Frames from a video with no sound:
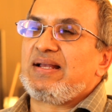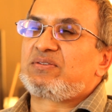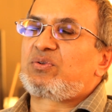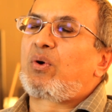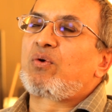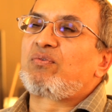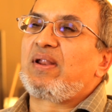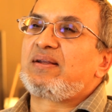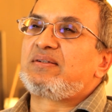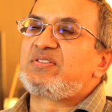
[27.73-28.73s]
It's sort of
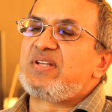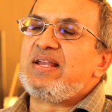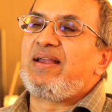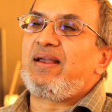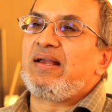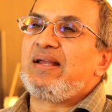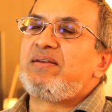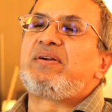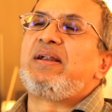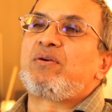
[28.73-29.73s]
like seeing
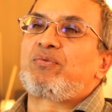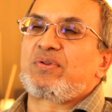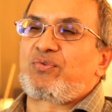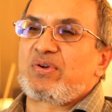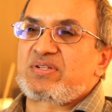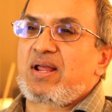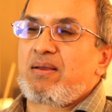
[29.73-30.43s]
Ethernet for the first